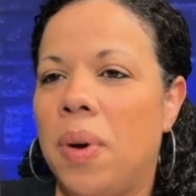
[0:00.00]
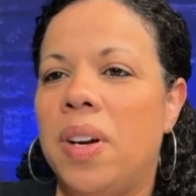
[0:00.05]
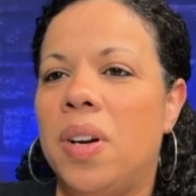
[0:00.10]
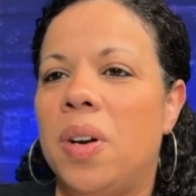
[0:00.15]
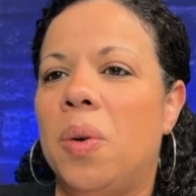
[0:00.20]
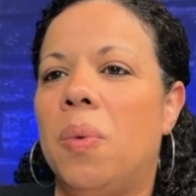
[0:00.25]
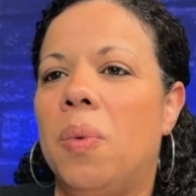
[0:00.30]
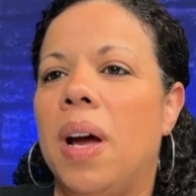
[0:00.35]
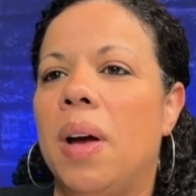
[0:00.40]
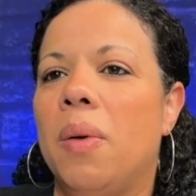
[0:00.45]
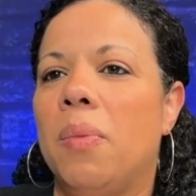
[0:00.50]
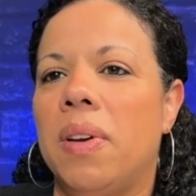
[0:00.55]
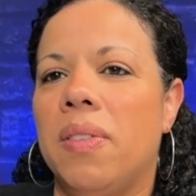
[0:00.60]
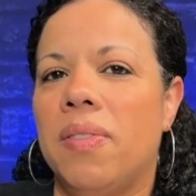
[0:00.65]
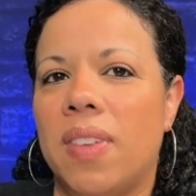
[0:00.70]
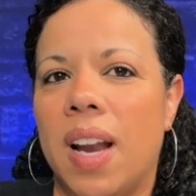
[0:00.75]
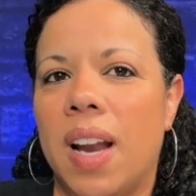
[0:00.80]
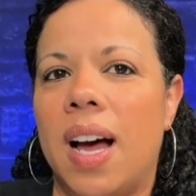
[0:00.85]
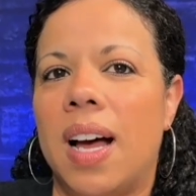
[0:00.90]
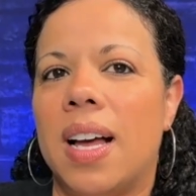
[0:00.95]
why we've
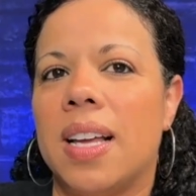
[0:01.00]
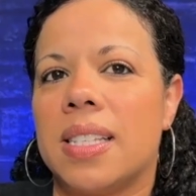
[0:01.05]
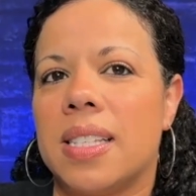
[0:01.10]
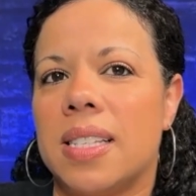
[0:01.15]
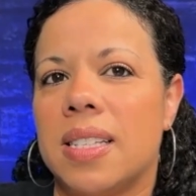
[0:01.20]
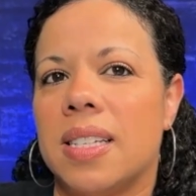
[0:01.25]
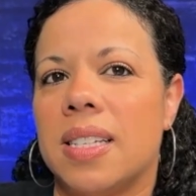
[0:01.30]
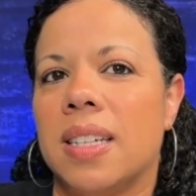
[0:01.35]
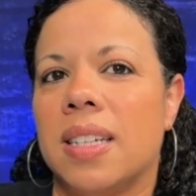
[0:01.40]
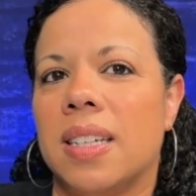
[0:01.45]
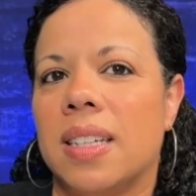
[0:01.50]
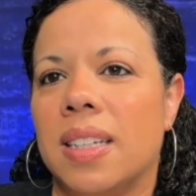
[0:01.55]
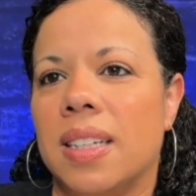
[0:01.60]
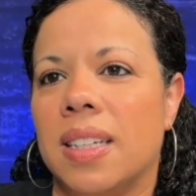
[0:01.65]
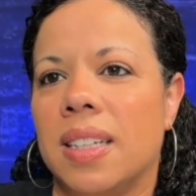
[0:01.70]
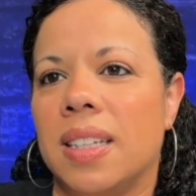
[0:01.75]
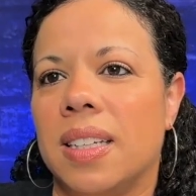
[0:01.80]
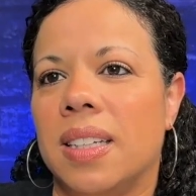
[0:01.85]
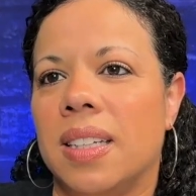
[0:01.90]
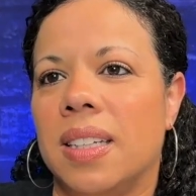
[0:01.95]
lost,
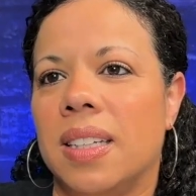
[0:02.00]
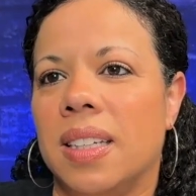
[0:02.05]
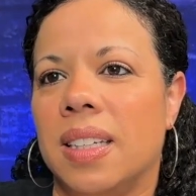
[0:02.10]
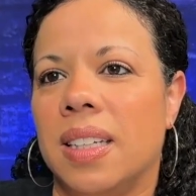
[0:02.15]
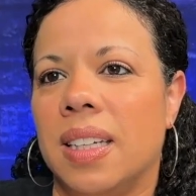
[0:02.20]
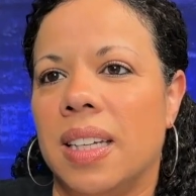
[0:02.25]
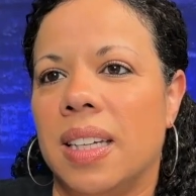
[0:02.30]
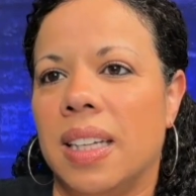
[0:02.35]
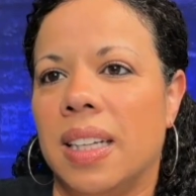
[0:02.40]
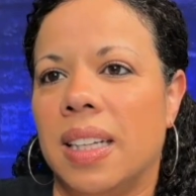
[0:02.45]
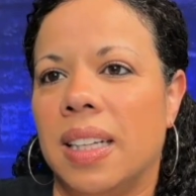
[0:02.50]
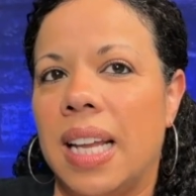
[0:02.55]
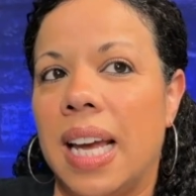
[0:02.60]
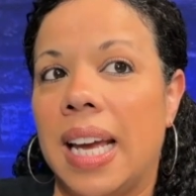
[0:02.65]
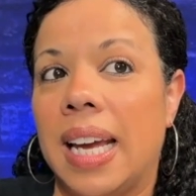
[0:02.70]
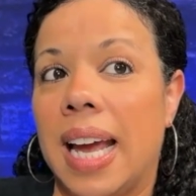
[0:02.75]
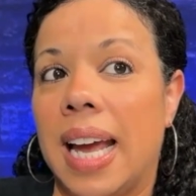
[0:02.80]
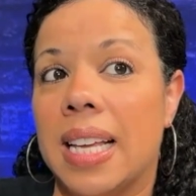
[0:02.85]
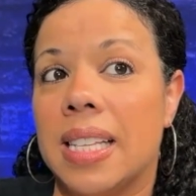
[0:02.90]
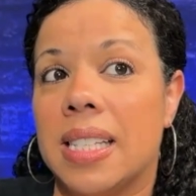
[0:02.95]

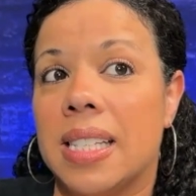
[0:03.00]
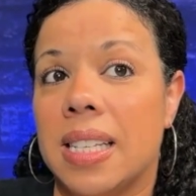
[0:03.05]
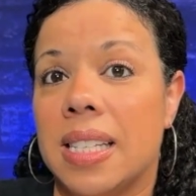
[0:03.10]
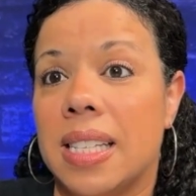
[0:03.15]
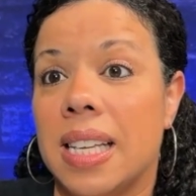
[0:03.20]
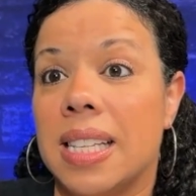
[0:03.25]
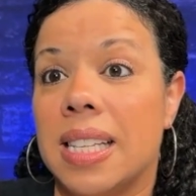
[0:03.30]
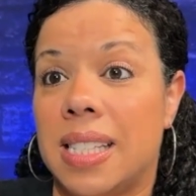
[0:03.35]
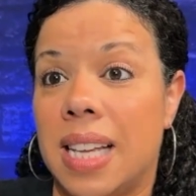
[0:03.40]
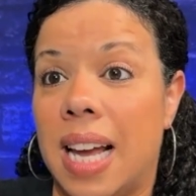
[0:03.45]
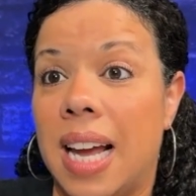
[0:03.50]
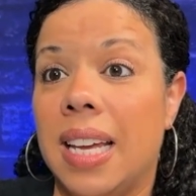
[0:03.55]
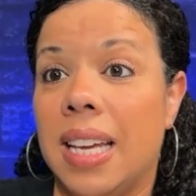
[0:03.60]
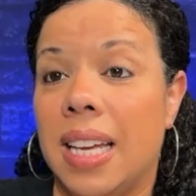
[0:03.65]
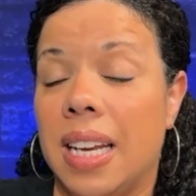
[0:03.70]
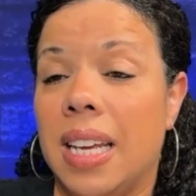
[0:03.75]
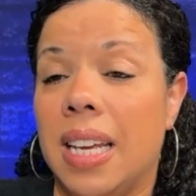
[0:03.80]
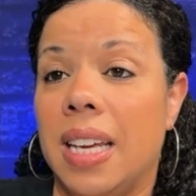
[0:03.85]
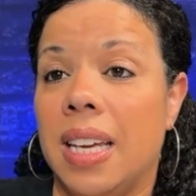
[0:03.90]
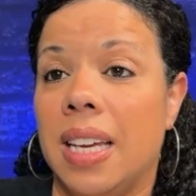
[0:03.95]
like as a
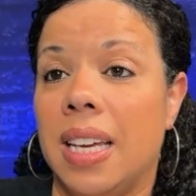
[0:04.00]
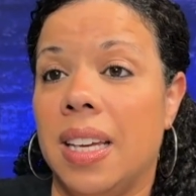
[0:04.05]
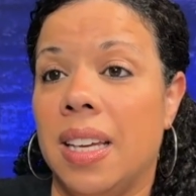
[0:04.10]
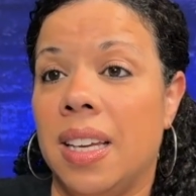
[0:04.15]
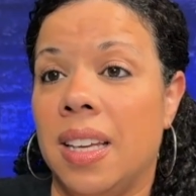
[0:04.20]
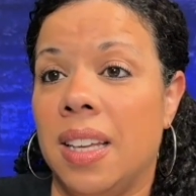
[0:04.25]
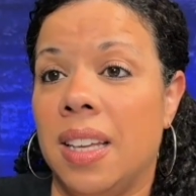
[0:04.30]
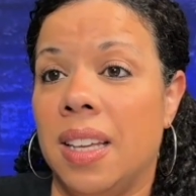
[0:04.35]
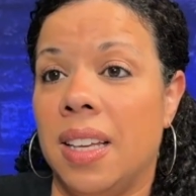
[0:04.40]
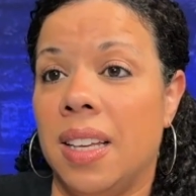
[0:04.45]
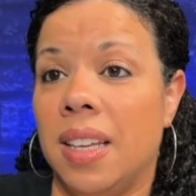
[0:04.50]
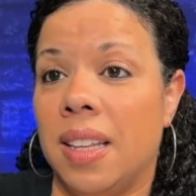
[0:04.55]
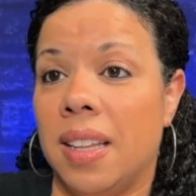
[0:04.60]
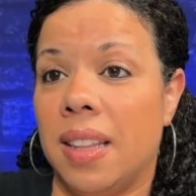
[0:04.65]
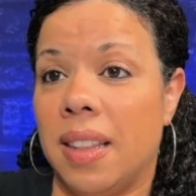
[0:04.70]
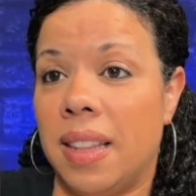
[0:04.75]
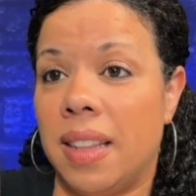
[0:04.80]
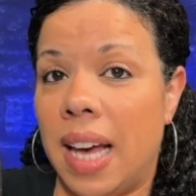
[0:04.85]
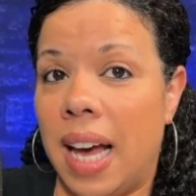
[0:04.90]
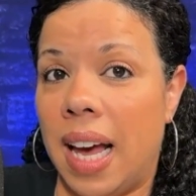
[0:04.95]
society,
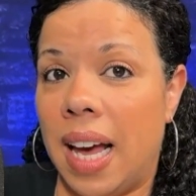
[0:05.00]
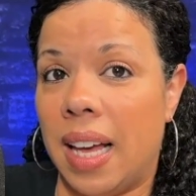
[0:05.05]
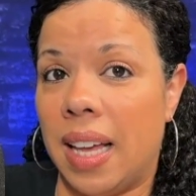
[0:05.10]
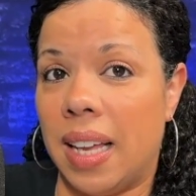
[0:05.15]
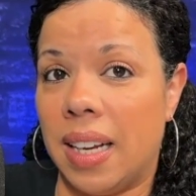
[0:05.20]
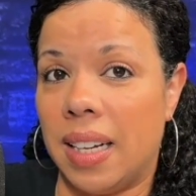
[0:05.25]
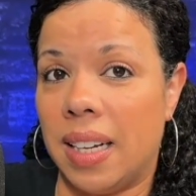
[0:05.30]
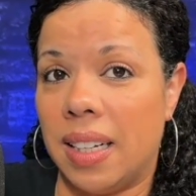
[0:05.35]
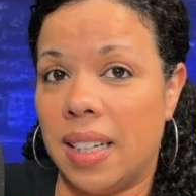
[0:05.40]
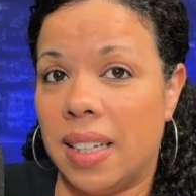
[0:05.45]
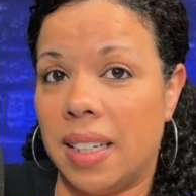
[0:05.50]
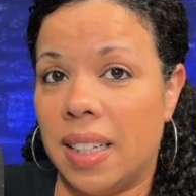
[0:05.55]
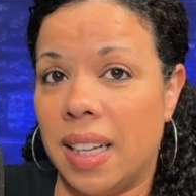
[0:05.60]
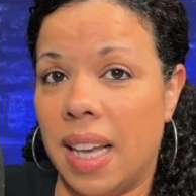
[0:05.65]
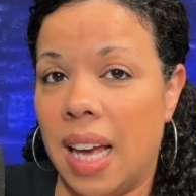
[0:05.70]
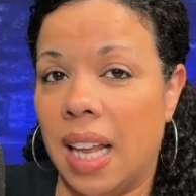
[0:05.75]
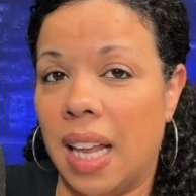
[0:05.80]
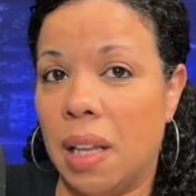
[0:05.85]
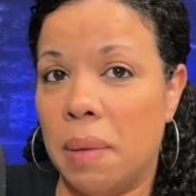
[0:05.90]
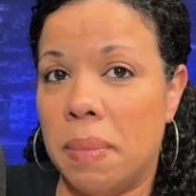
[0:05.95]
that
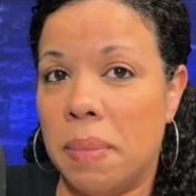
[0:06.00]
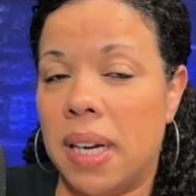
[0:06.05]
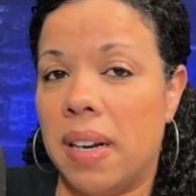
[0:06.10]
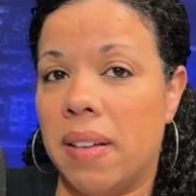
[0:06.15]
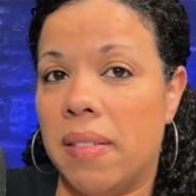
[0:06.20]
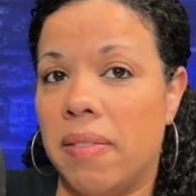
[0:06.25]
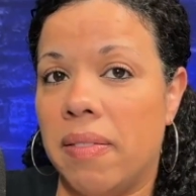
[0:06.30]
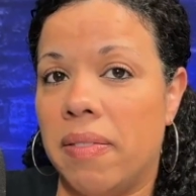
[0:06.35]
element of